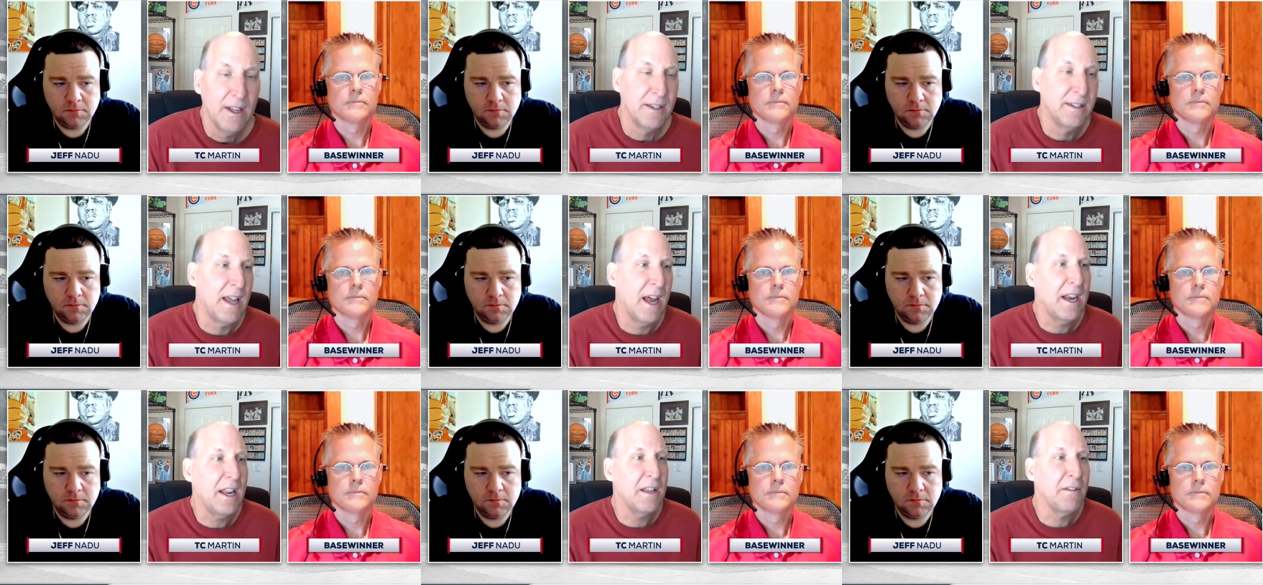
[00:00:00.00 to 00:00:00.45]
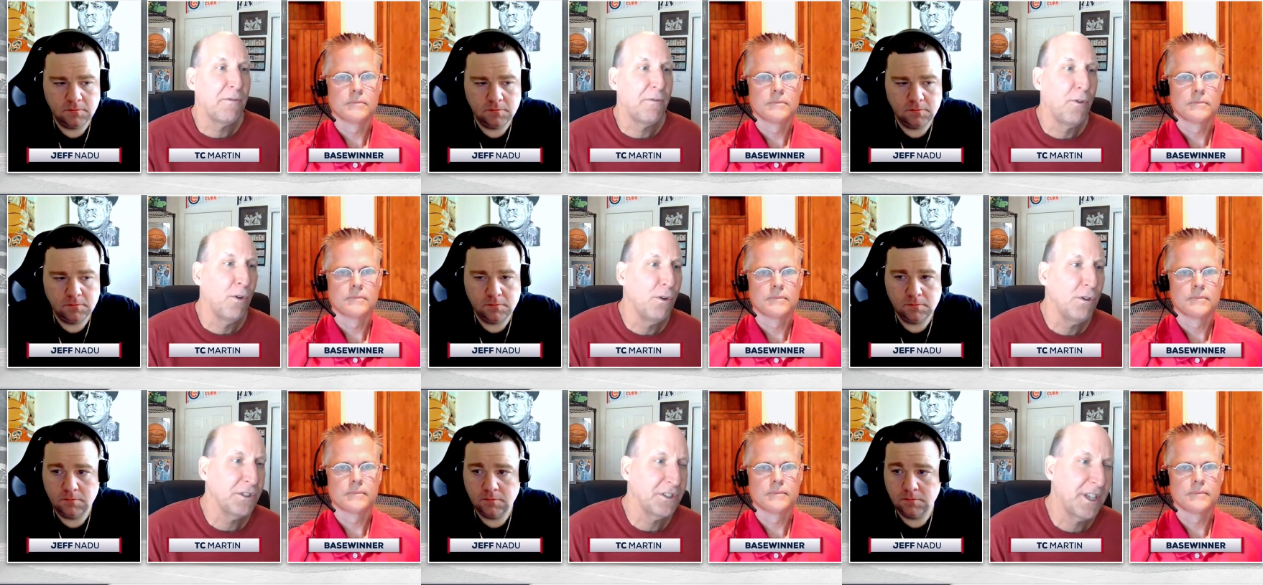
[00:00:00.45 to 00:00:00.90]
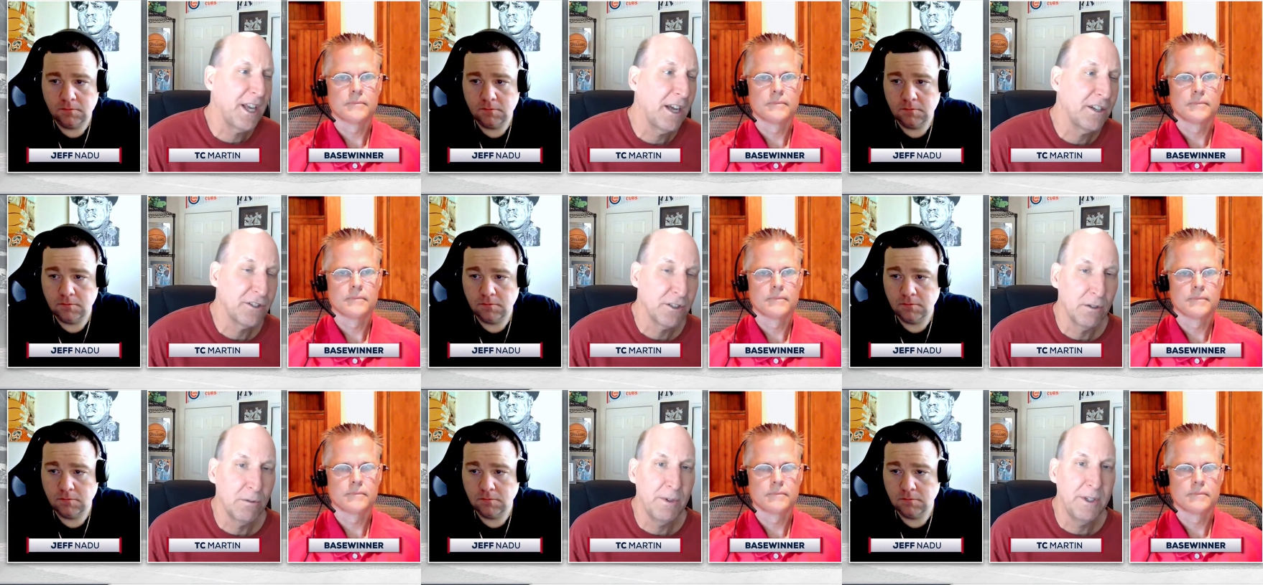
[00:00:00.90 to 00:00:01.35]
Speaker 1: Not a full
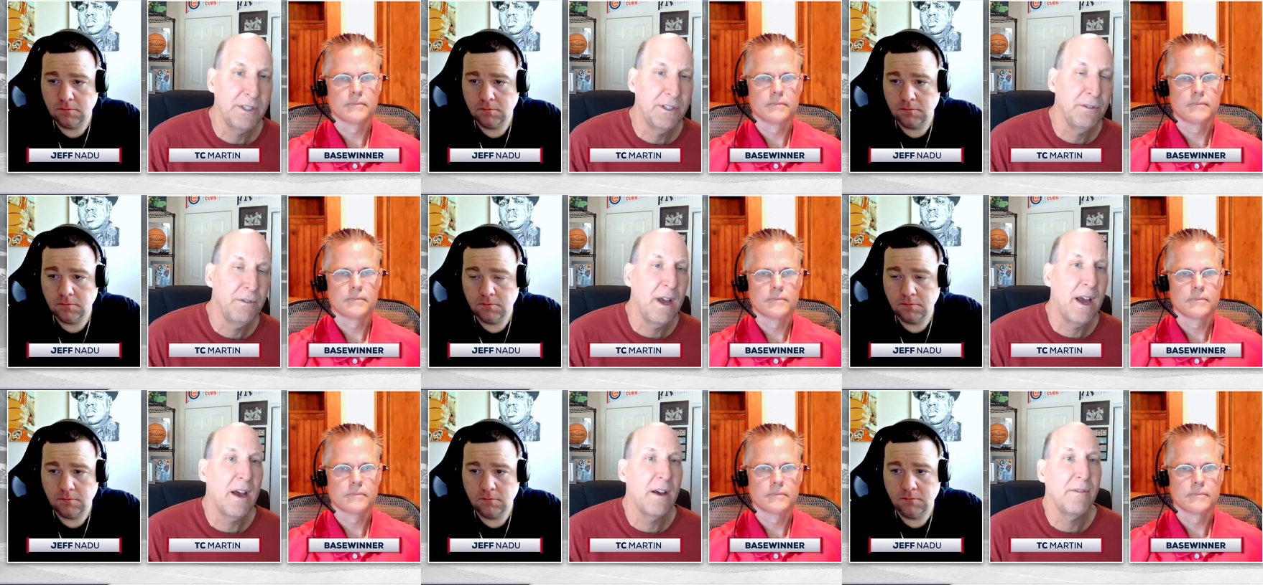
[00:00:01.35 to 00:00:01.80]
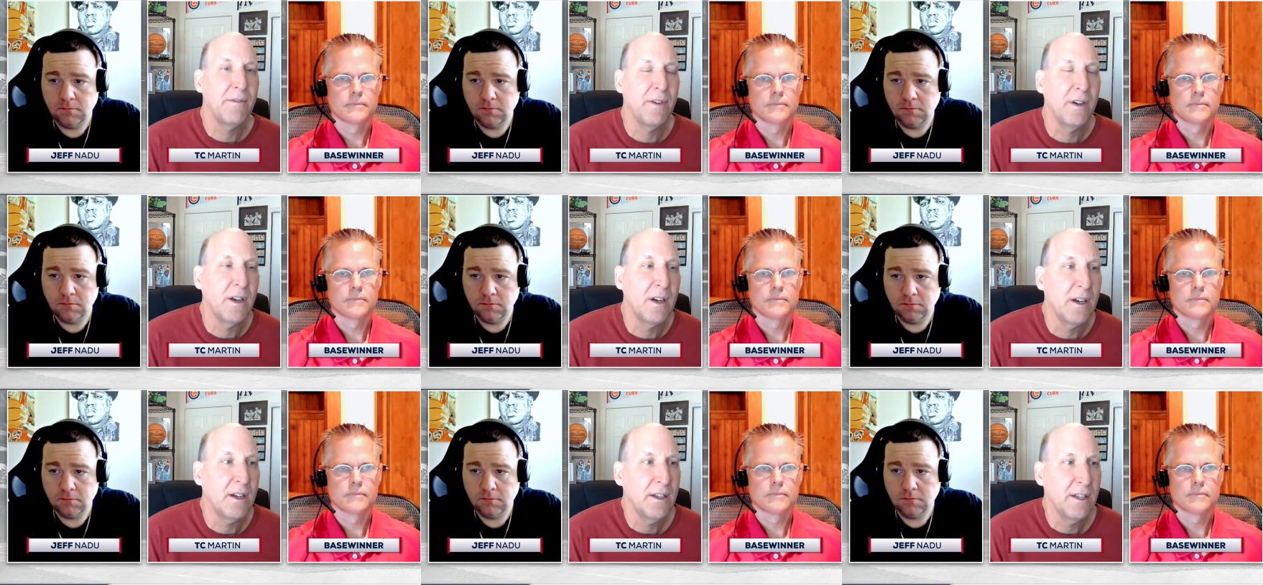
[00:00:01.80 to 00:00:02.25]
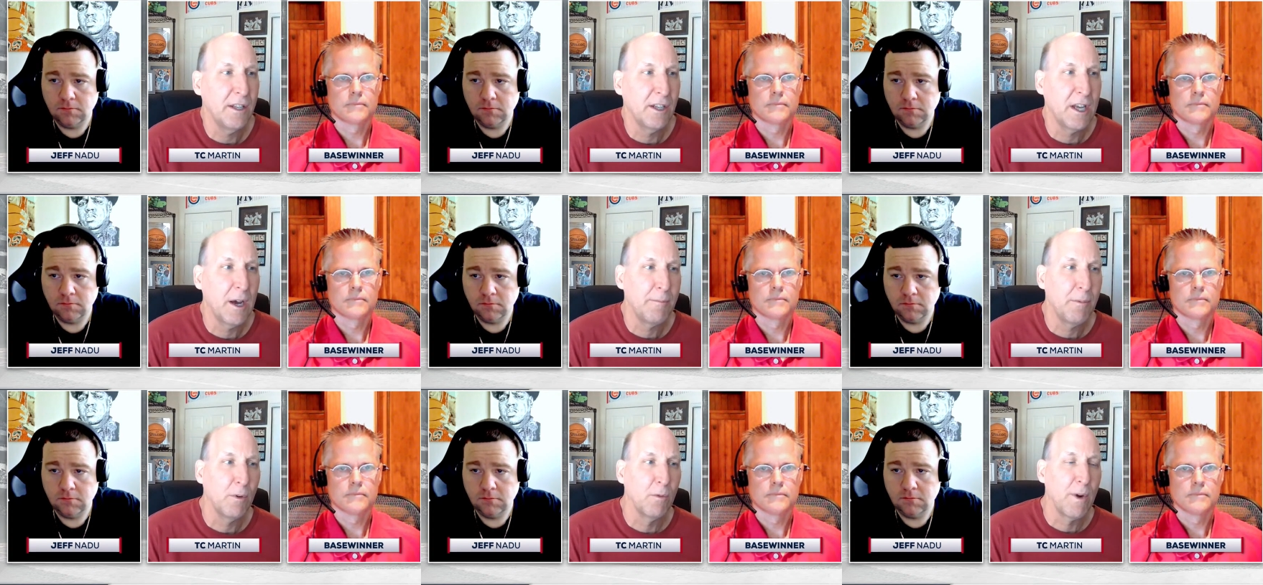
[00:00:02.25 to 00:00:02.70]
schedule. We do have a
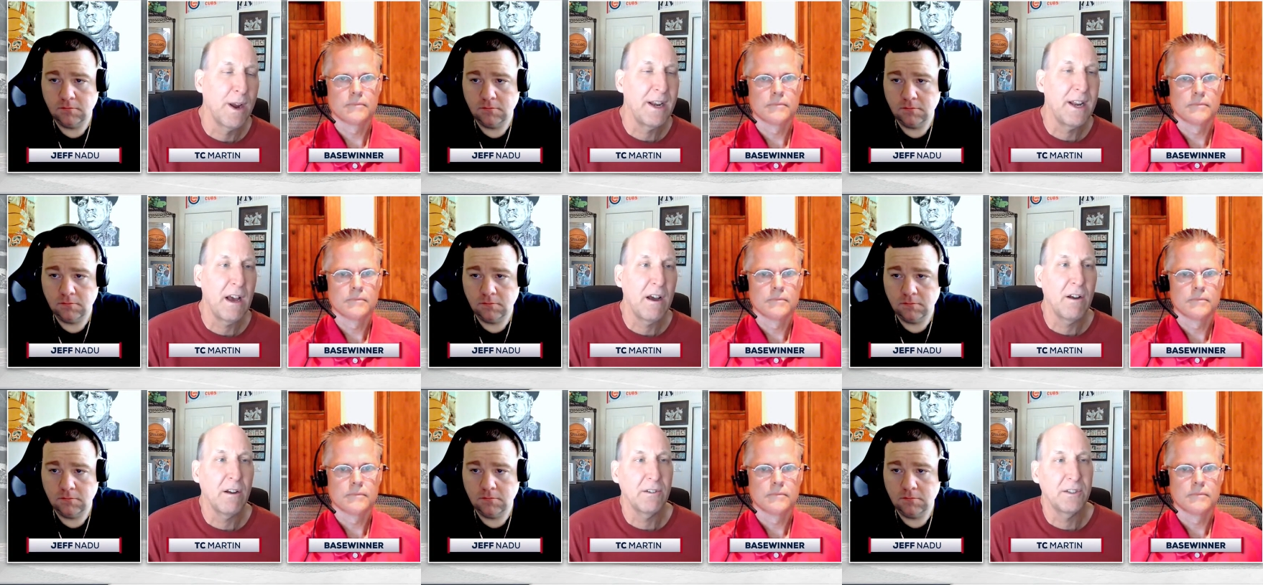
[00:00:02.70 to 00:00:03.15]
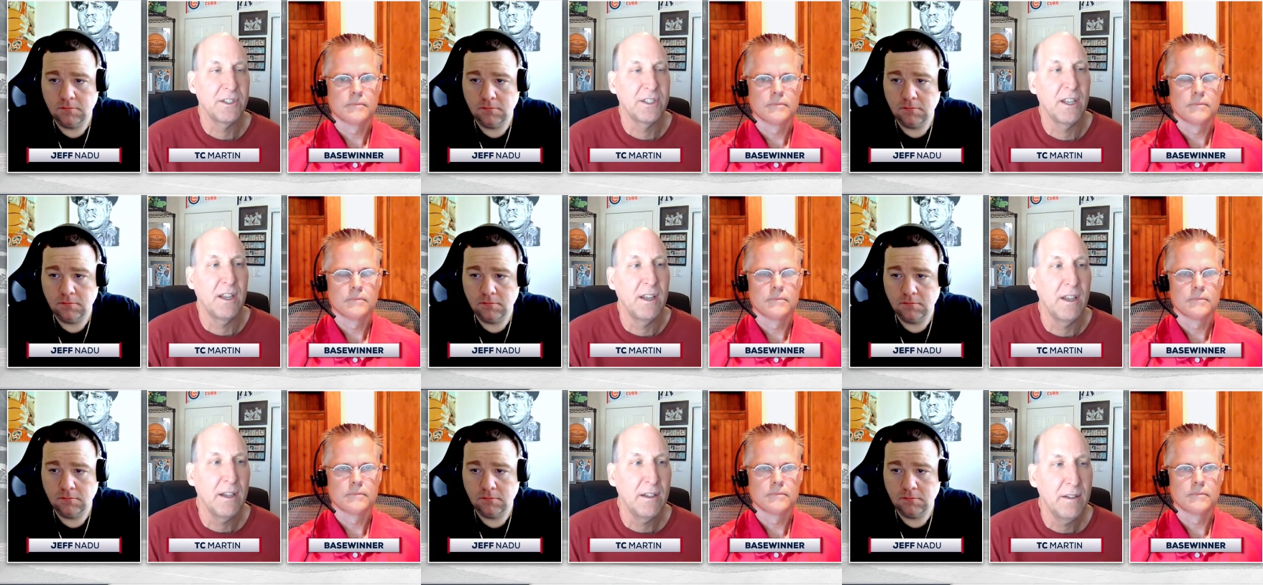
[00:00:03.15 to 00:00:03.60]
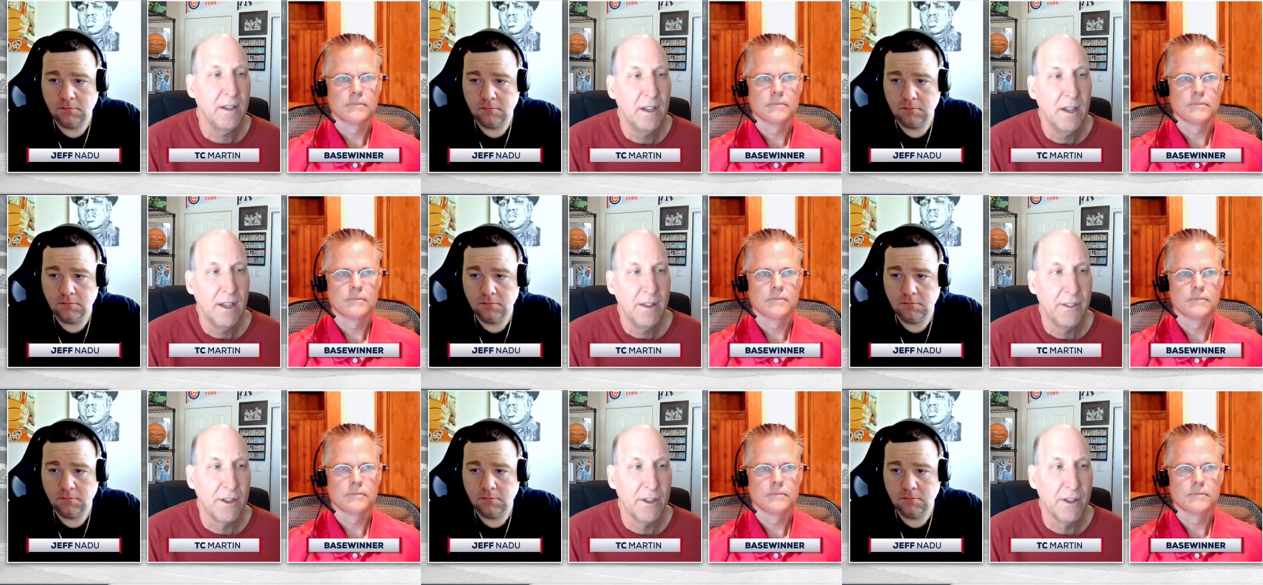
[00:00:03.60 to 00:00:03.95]
couple rainouts